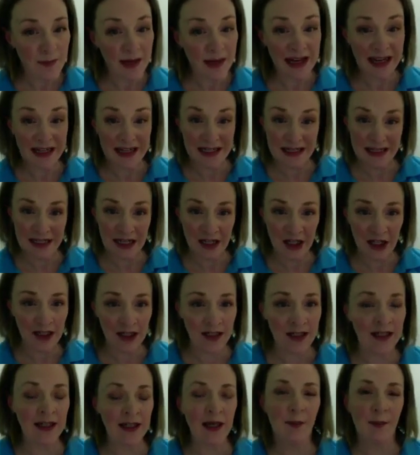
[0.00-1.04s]
in a session,
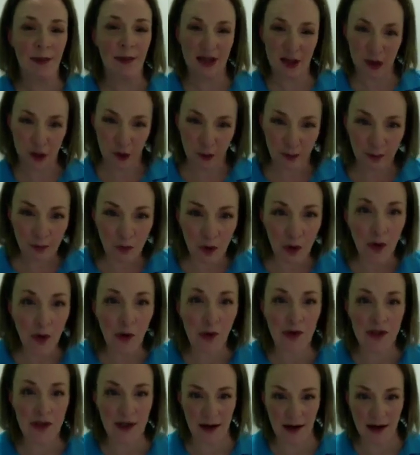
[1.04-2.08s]
but do
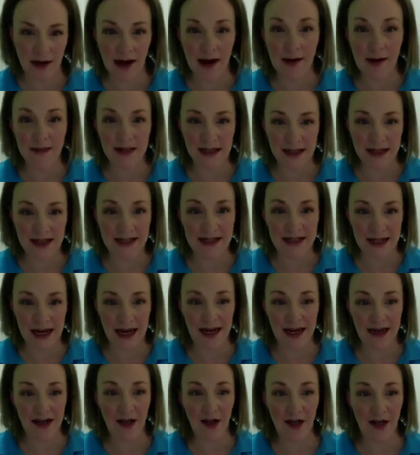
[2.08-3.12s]
more times in a
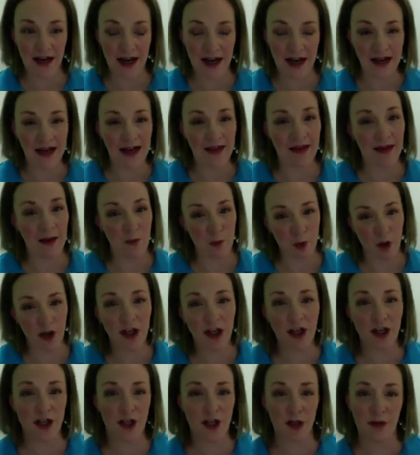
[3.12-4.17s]
day. Okay, and then what you
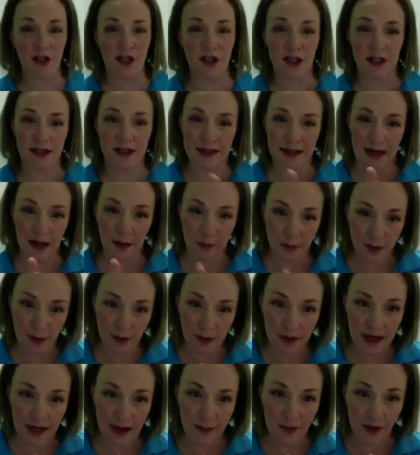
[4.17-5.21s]
can do is you can start
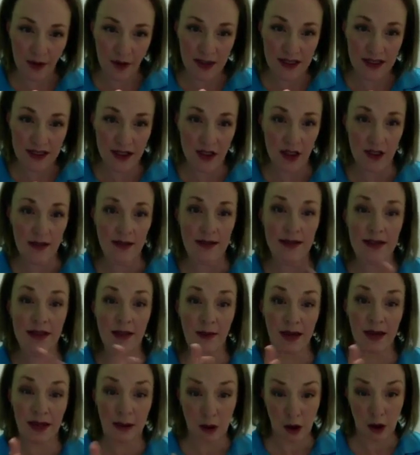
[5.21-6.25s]
building up those sessions to
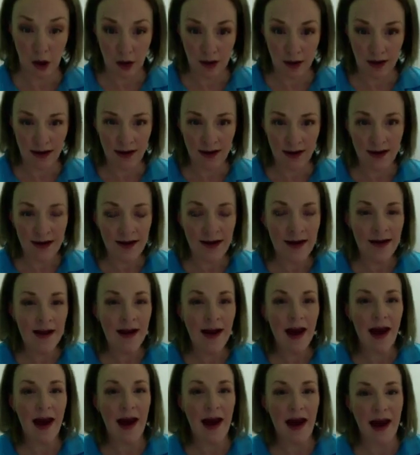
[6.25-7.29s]
being longer
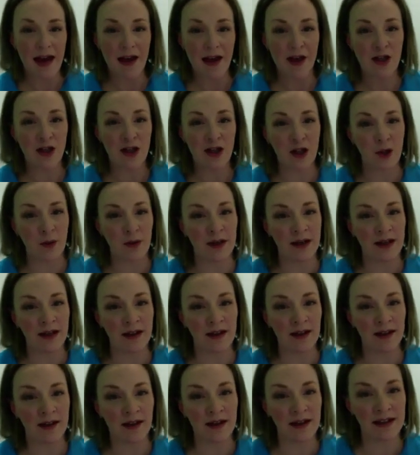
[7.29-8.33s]
and
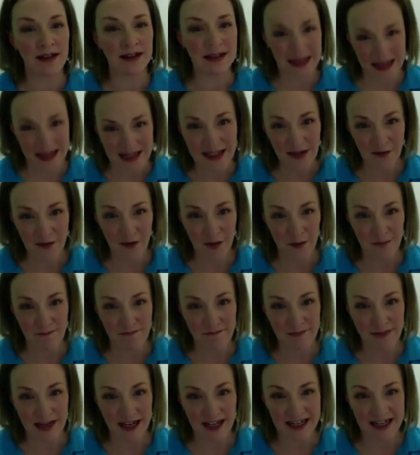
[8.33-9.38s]
doing less of them
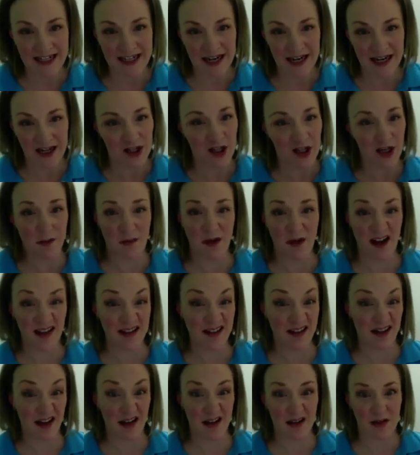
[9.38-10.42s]
in a day. So you might
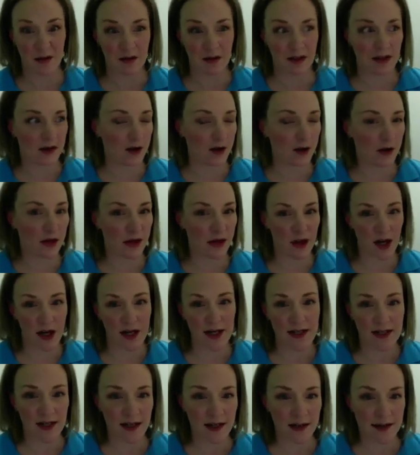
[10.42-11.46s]
start doing 30
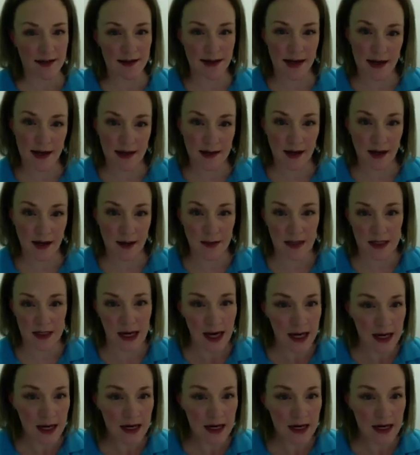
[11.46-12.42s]
seconds 10 times a day,